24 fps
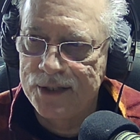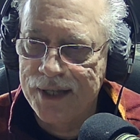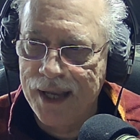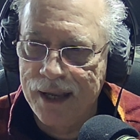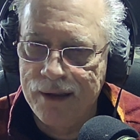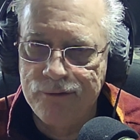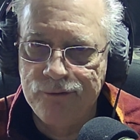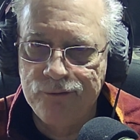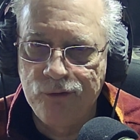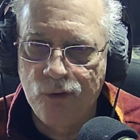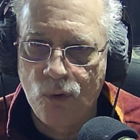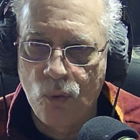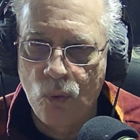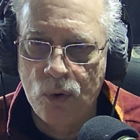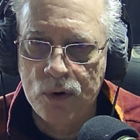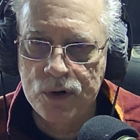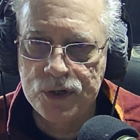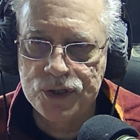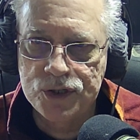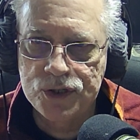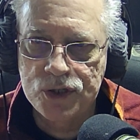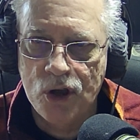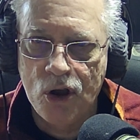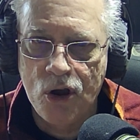
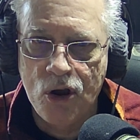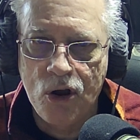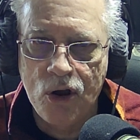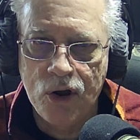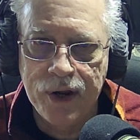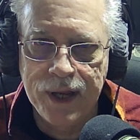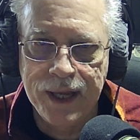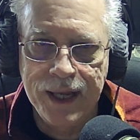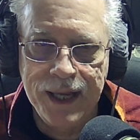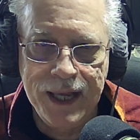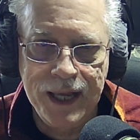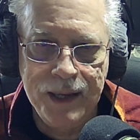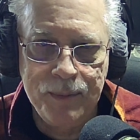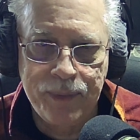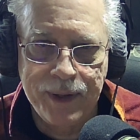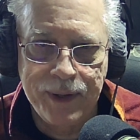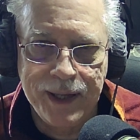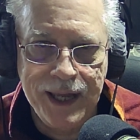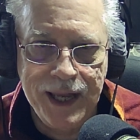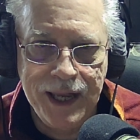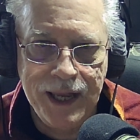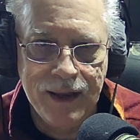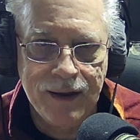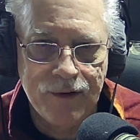4-song
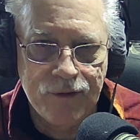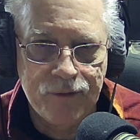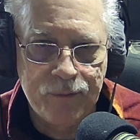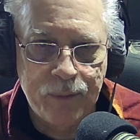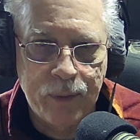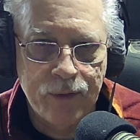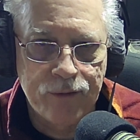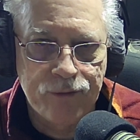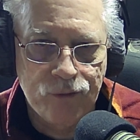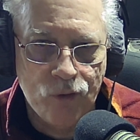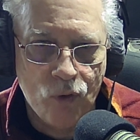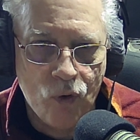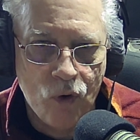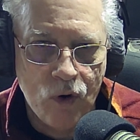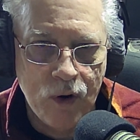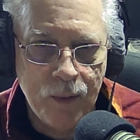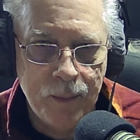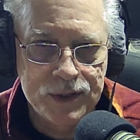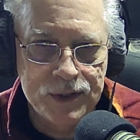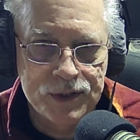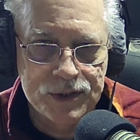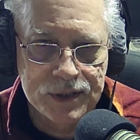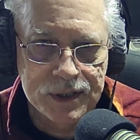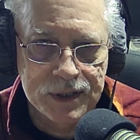EP of
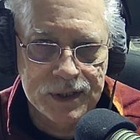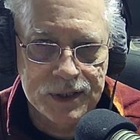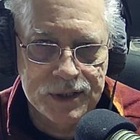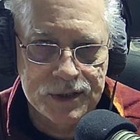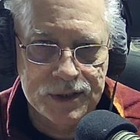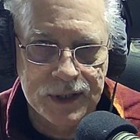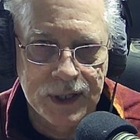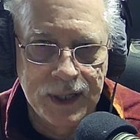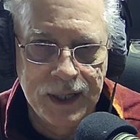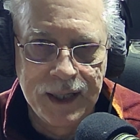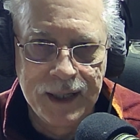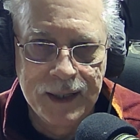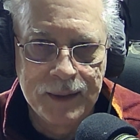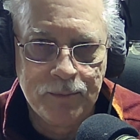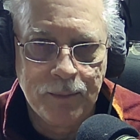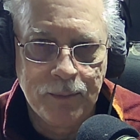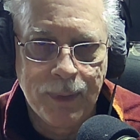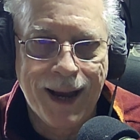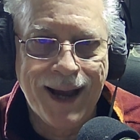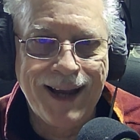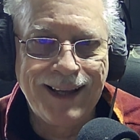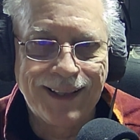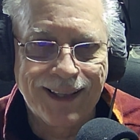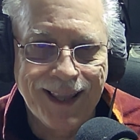performances
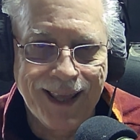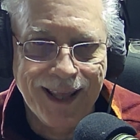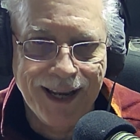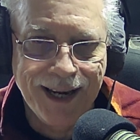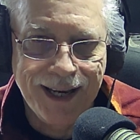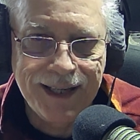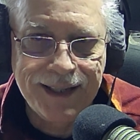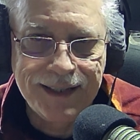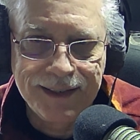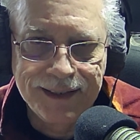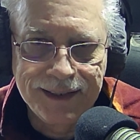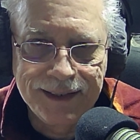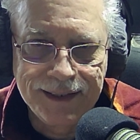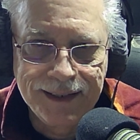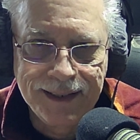by Lennon